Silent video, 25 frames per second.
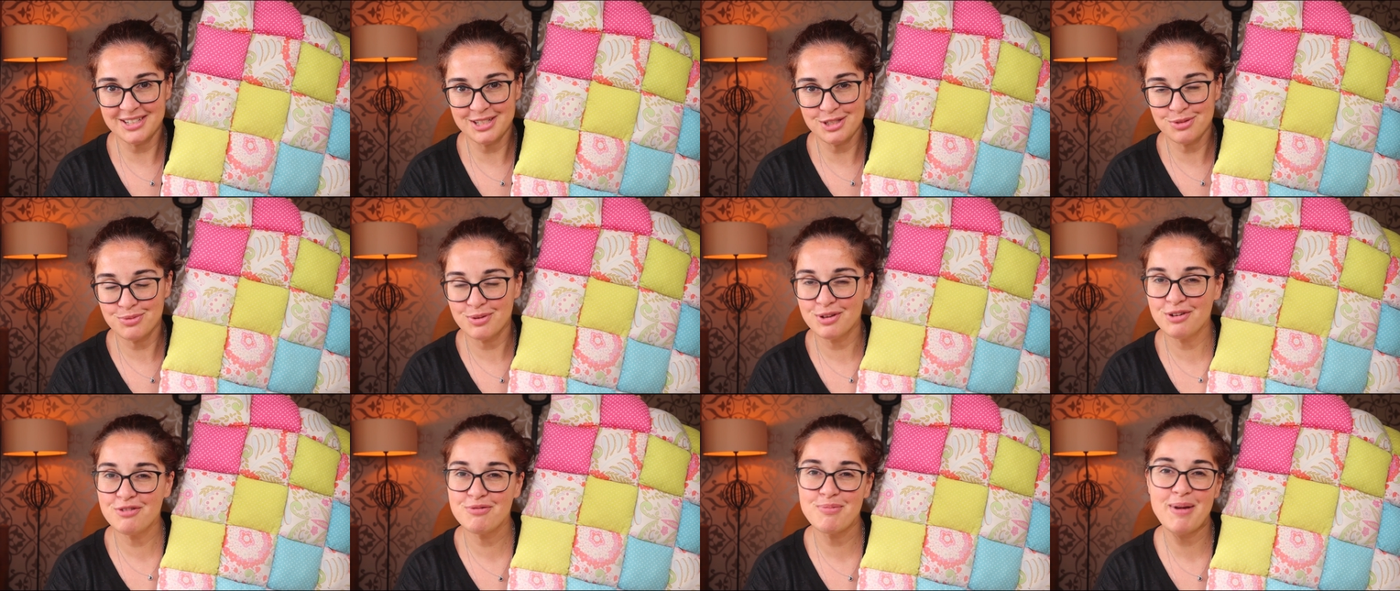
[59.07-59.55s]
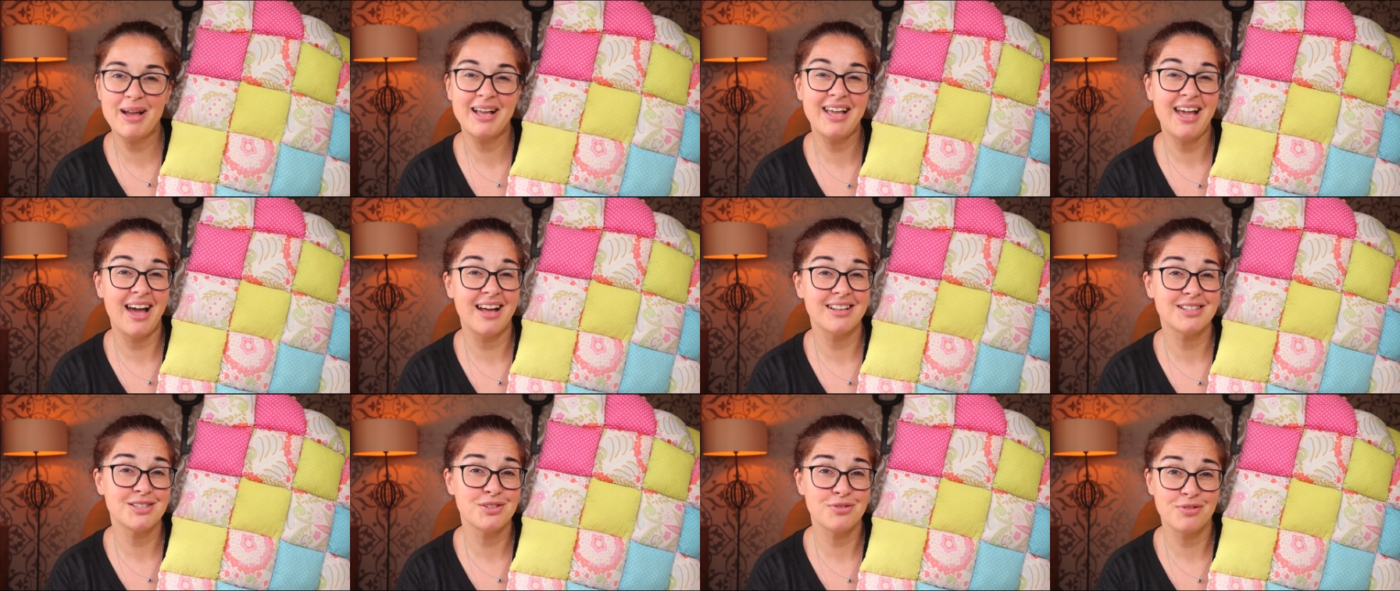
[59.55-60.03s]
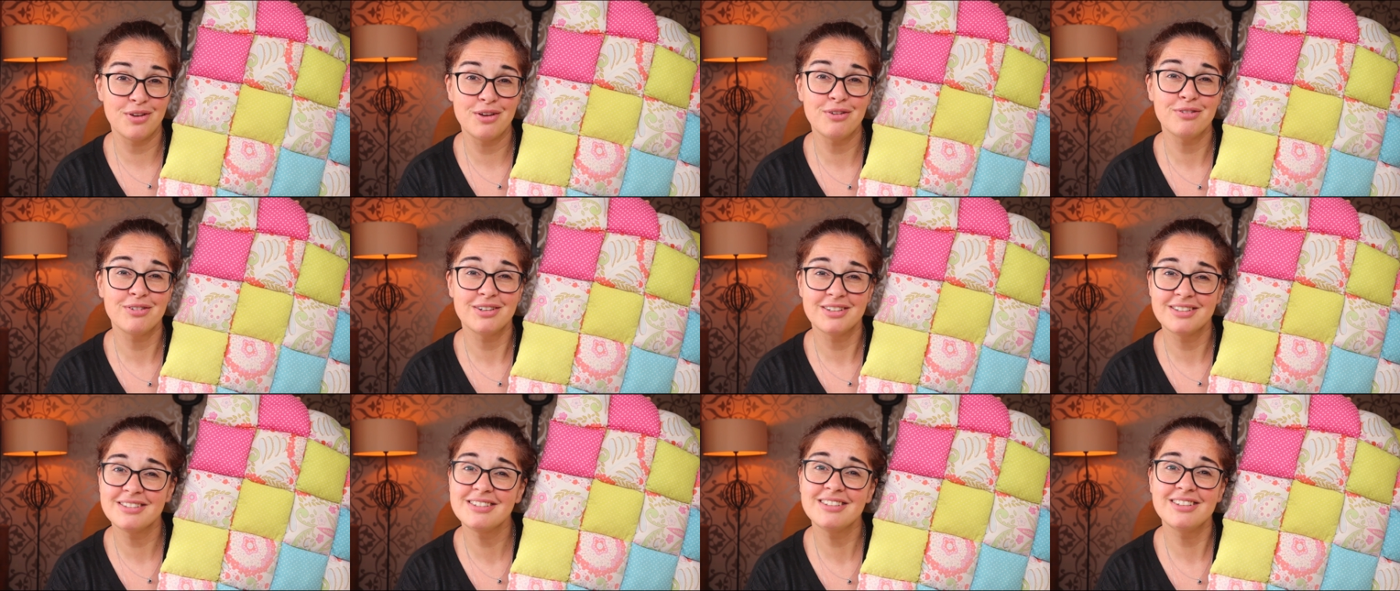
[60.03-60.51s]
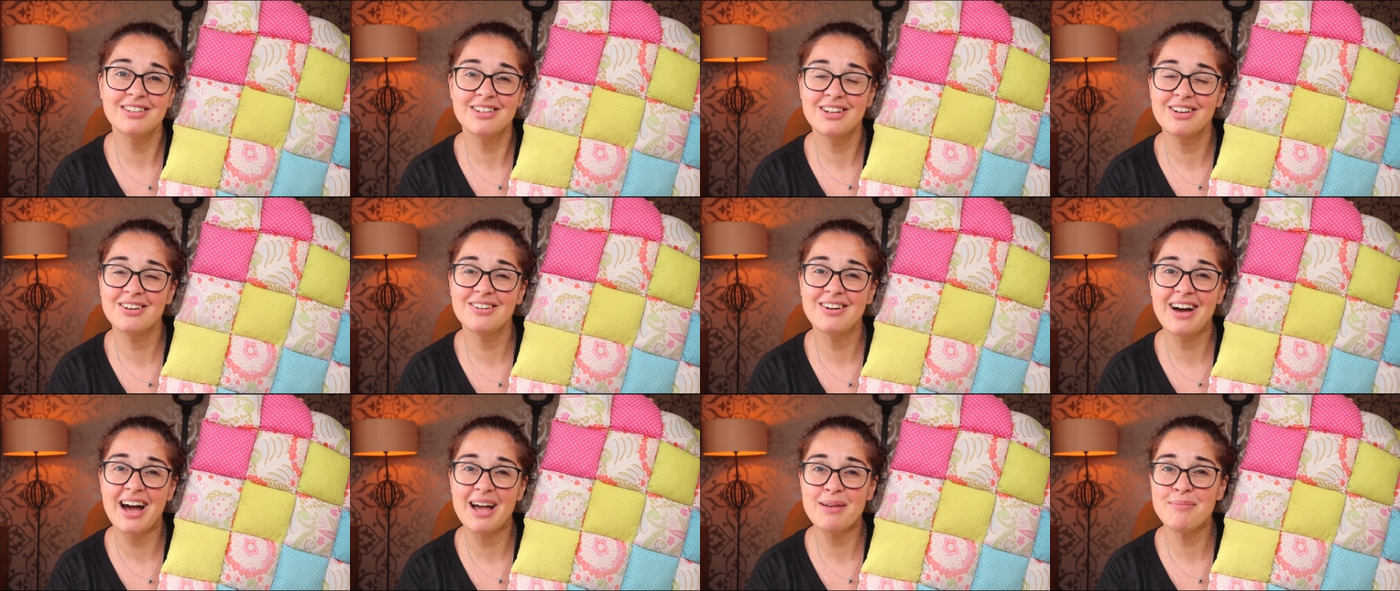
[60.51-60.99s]
It's one of my cat's favorite.
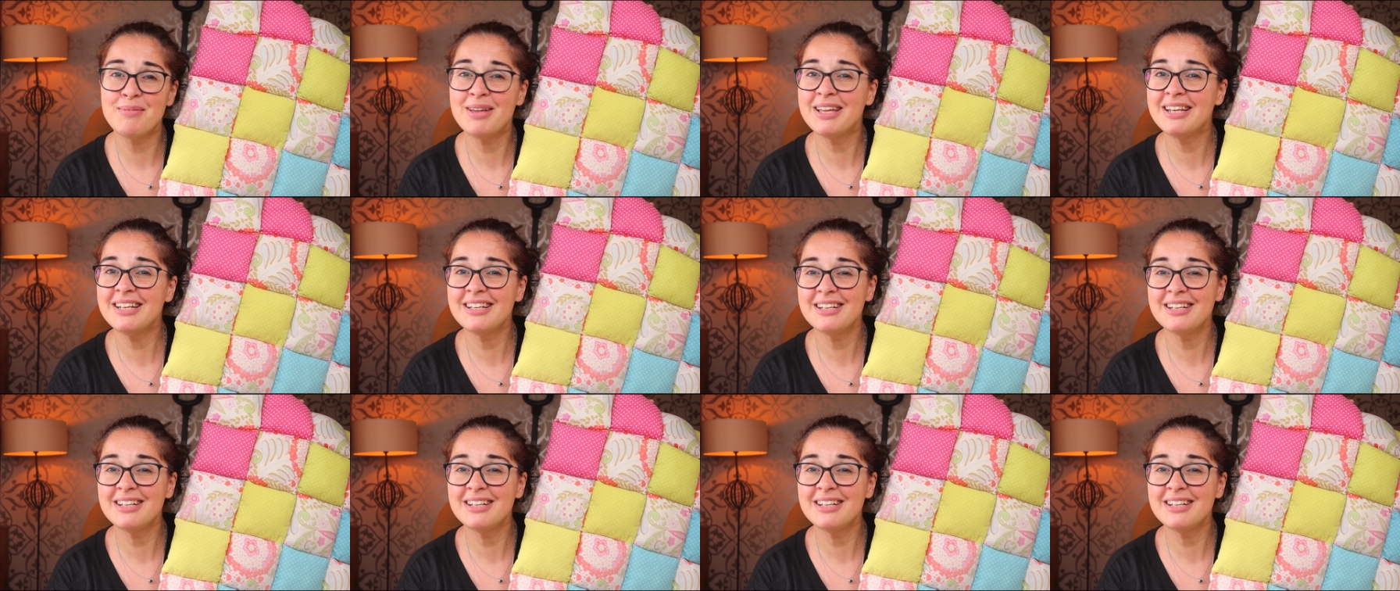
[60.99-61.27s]
I made